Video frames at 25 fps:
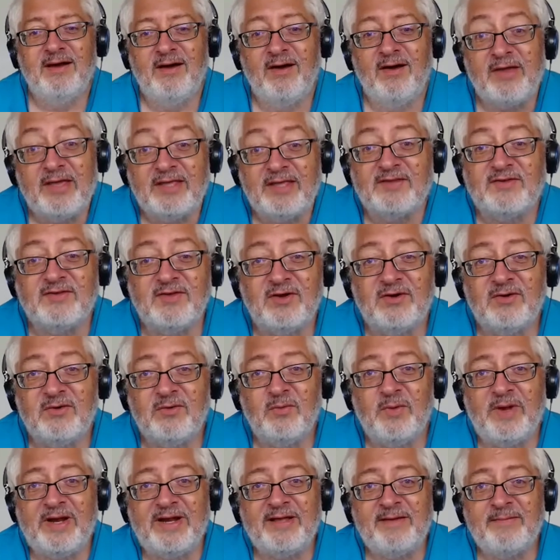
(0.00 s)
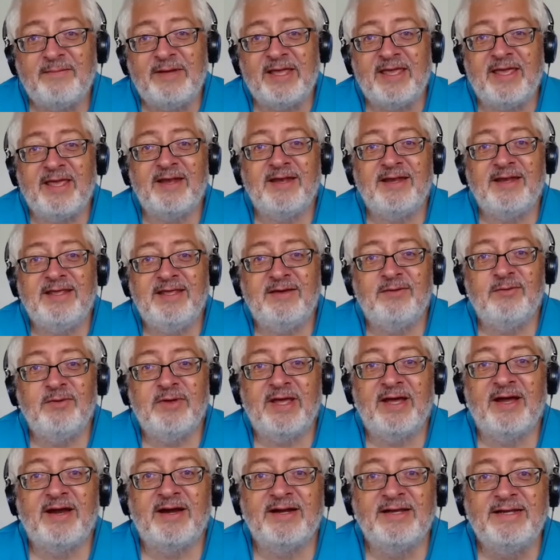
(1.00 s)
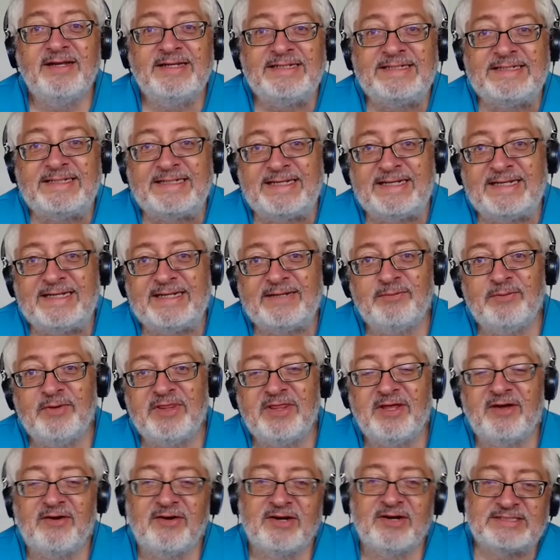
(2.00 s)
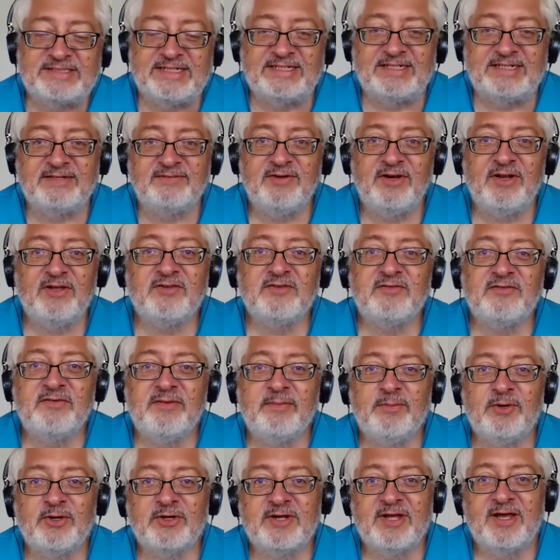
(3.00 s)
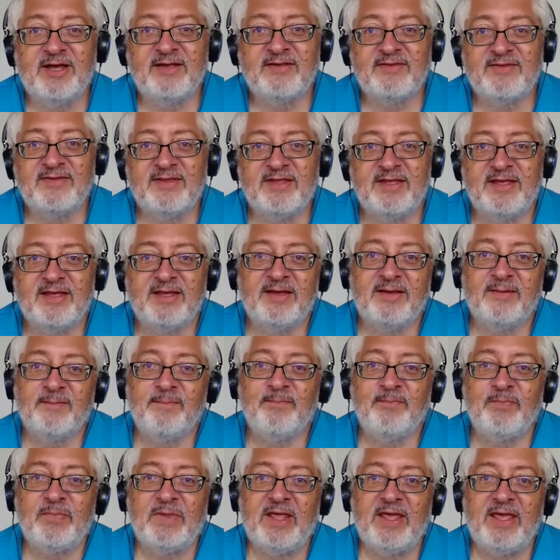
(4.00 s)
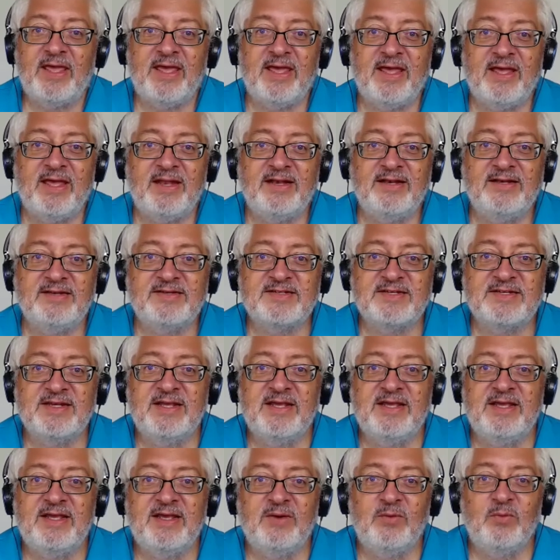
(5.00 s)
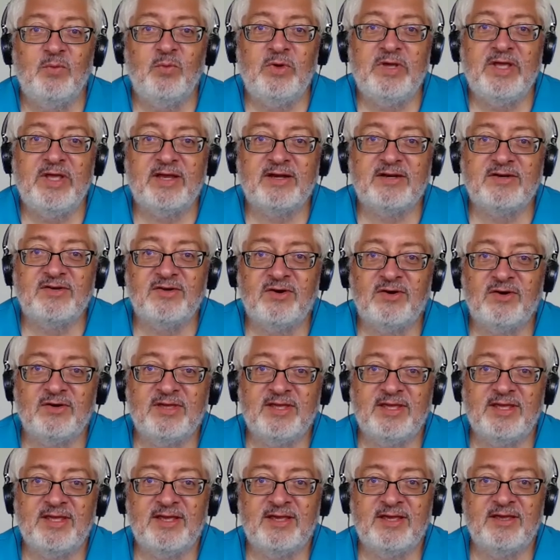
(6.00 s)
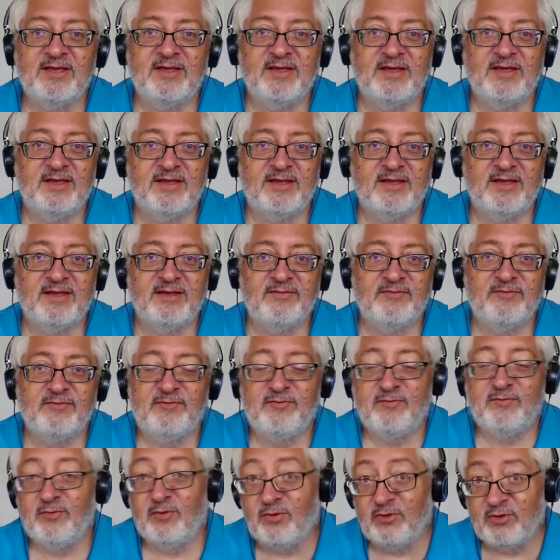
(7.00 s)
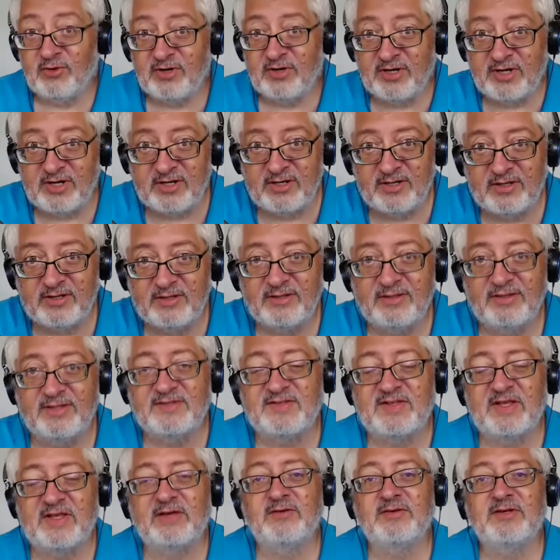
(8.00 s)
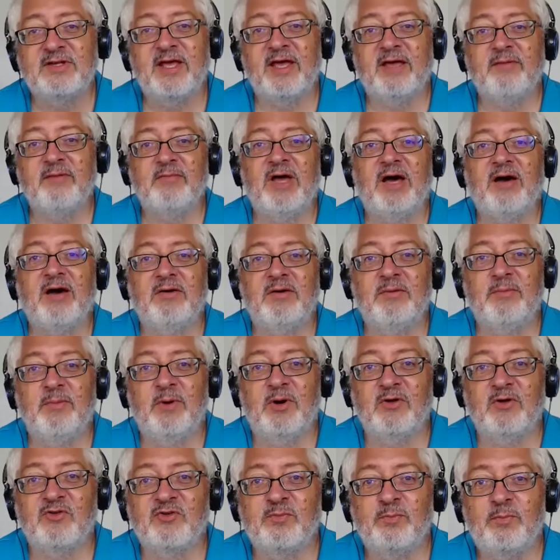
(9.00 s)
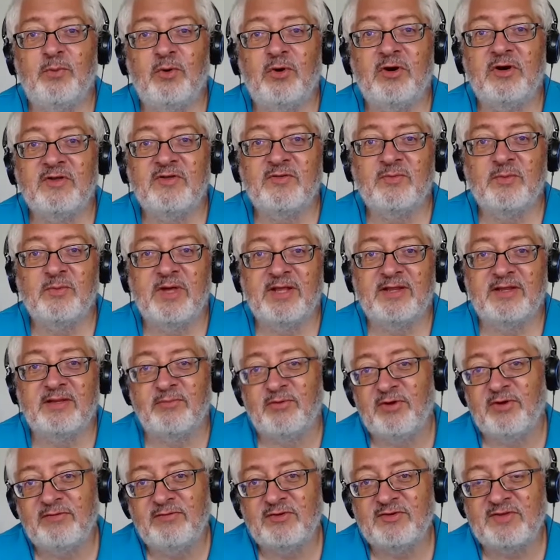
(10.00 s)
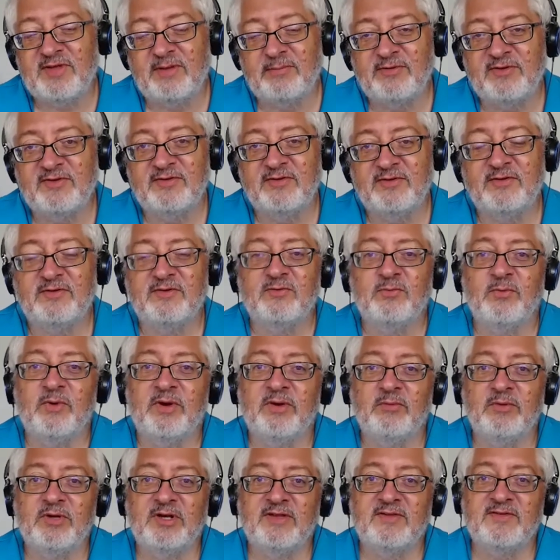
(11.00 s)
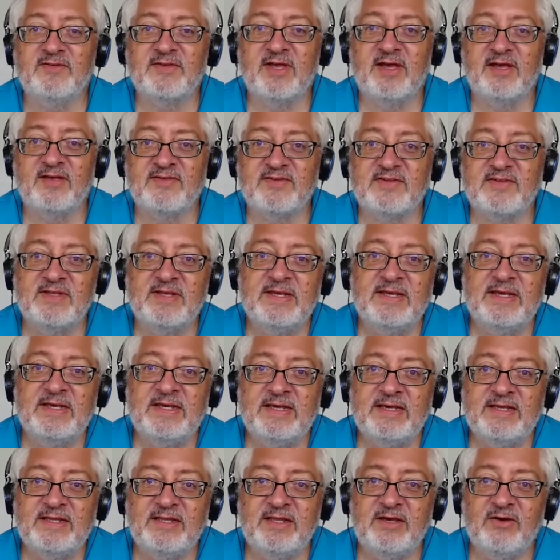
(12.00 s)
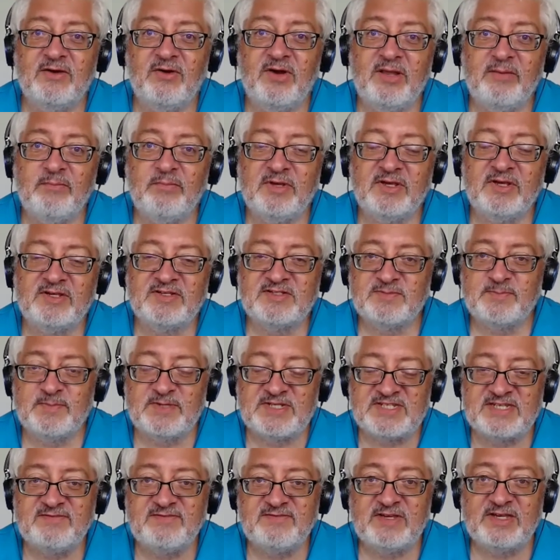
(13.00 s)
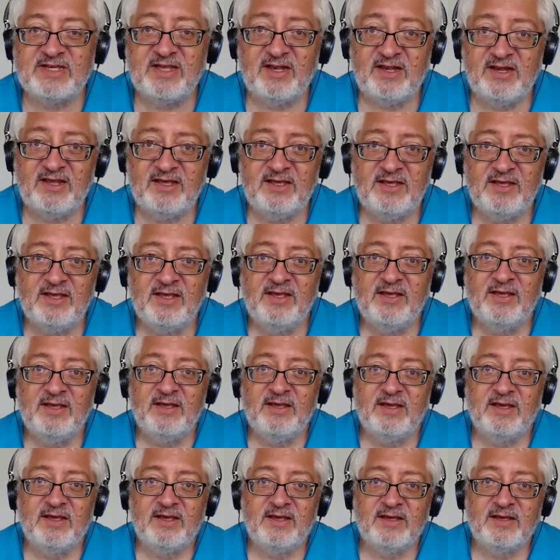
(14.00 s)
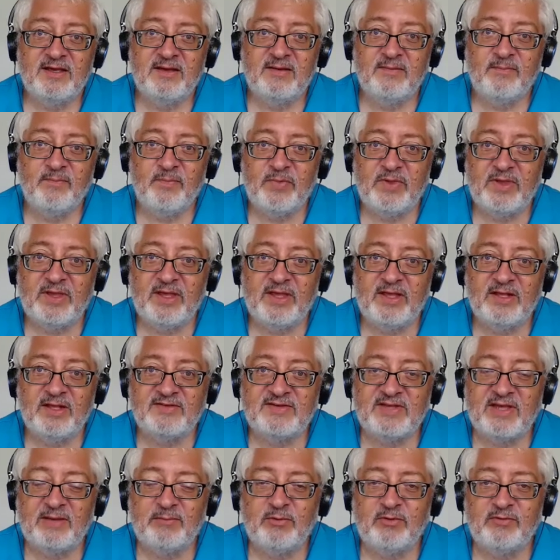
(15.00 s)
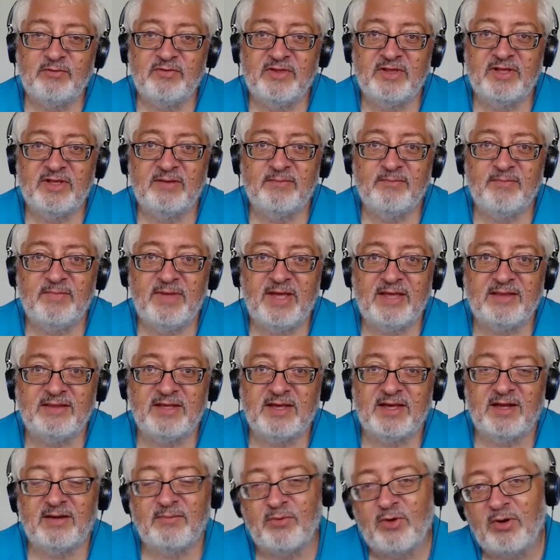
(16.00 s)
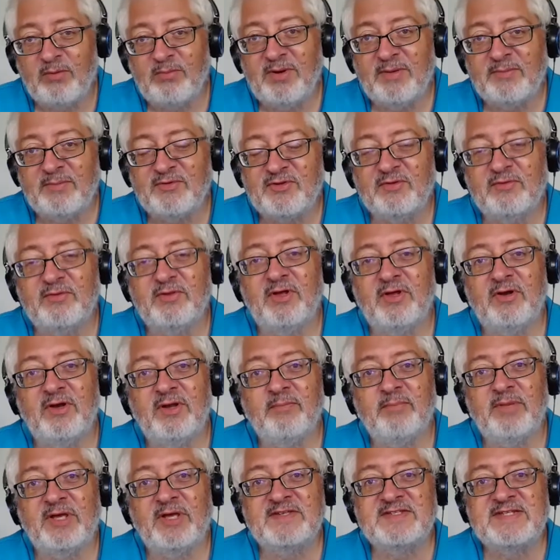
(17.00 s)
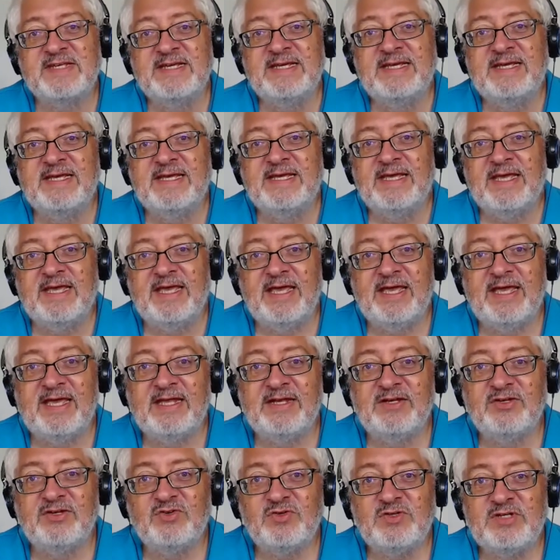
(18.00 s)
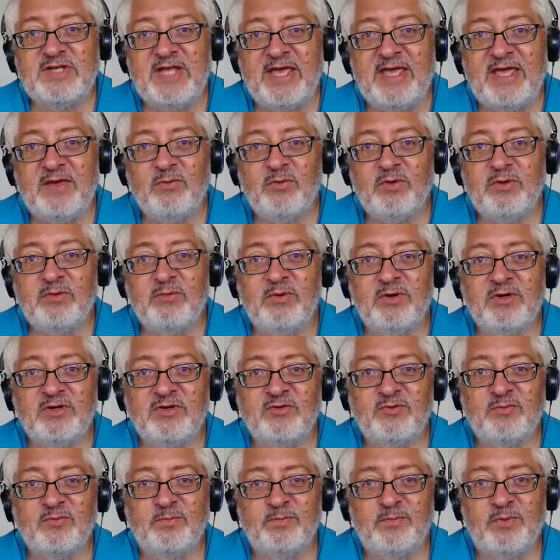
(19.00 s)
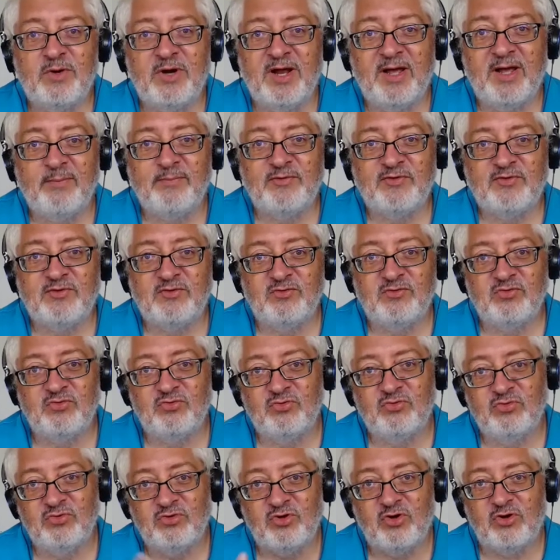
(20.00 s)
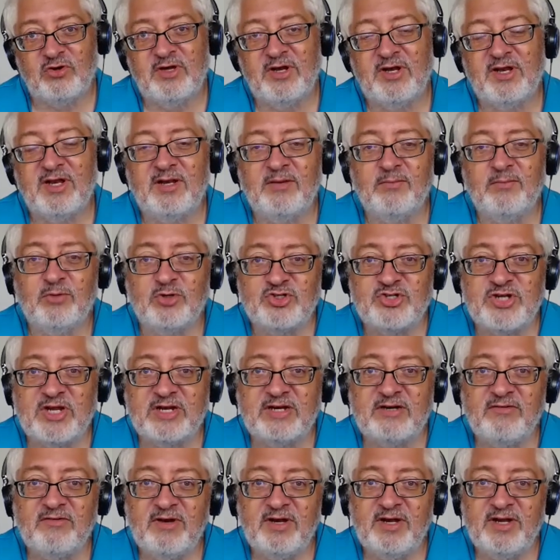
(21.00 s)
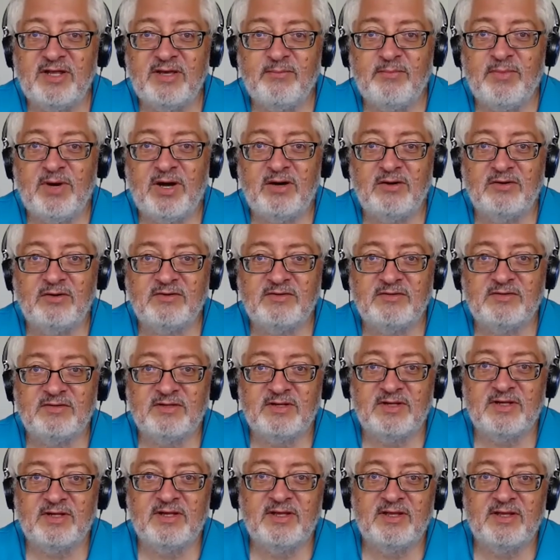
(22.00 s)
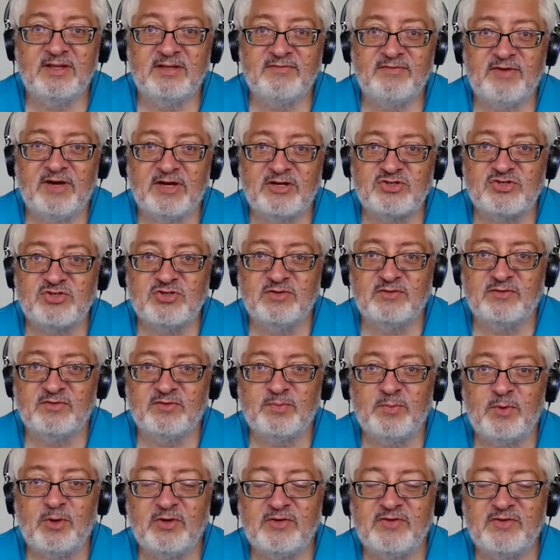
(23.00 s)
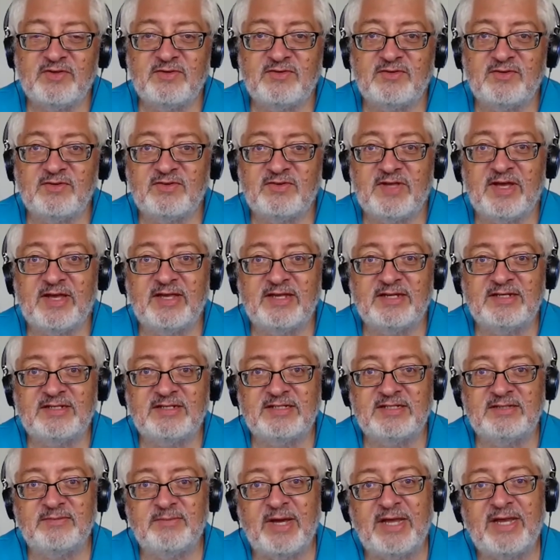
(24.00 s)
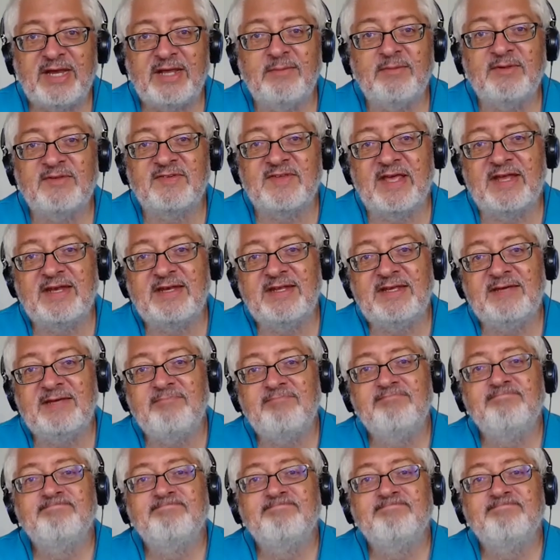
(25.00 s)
Okay, so welcome again. Here we are uh, with our Accented Philosophy podcast. Um, and we are talking uh, for the second time now about sports. We had the previous episodes where we discussed the Olympics specifically um, and some of the ethical problems of the Olympics. And today we want perhaps to talk a little more generally about uh, the function of sports in society. My name is Andy.